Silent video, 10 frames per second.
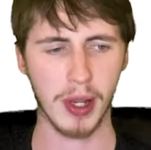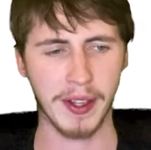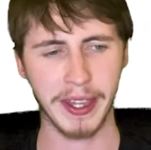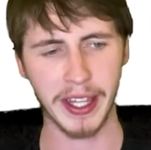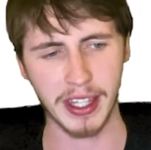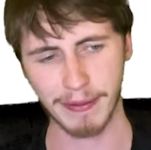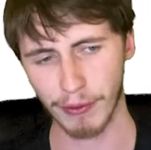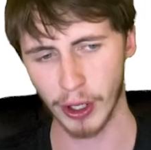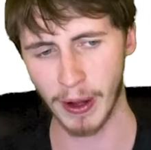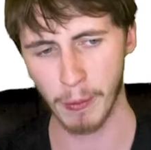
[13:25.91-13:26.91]
I think this
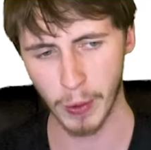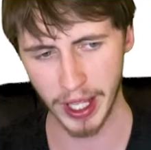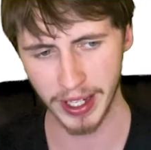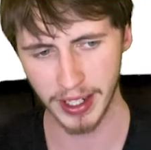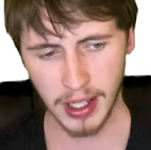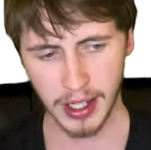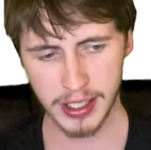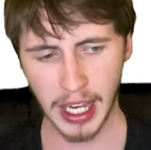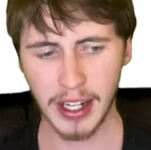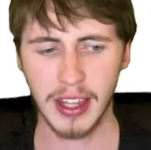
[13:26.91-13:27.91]
fight went
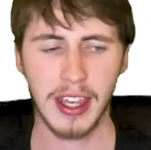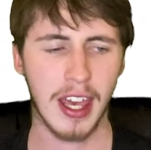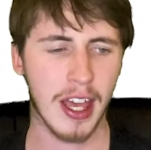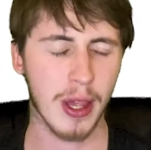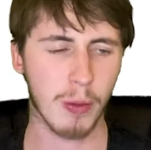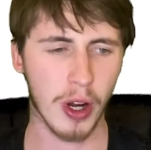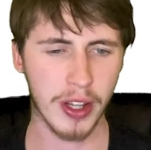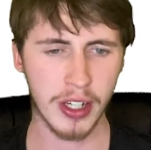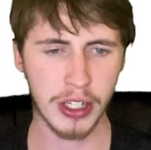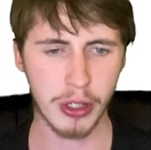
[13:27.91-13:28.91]
exactly how you
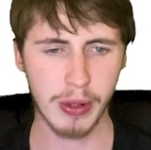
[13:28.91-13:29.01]
wanted it to,